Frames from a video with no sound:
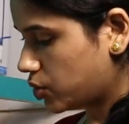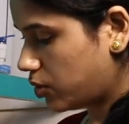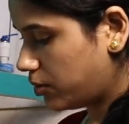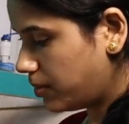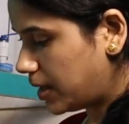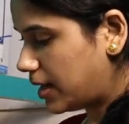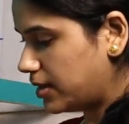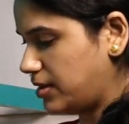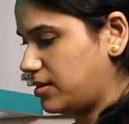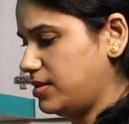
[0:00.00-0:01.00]
So
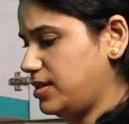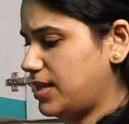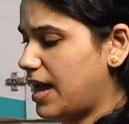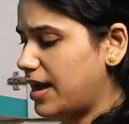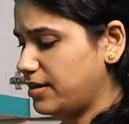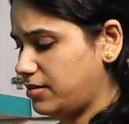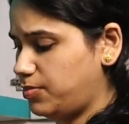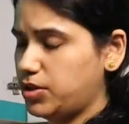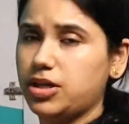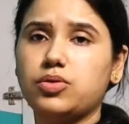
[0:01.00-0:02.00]
onions and
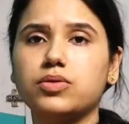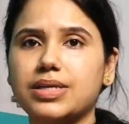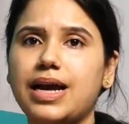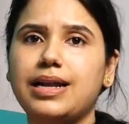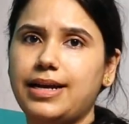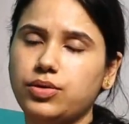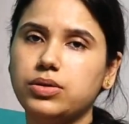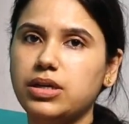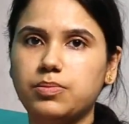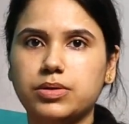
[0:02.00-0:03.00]
potatoes, I like
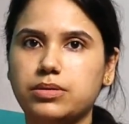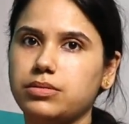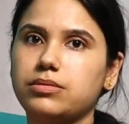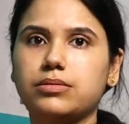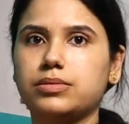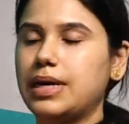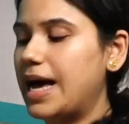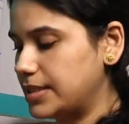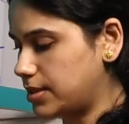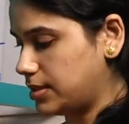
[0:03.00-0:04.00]
to keep it uh,
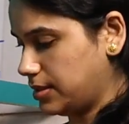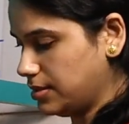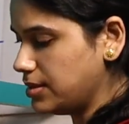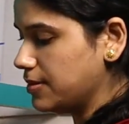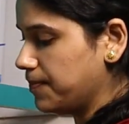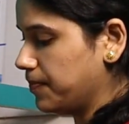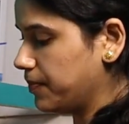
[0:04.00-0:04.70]
as it is,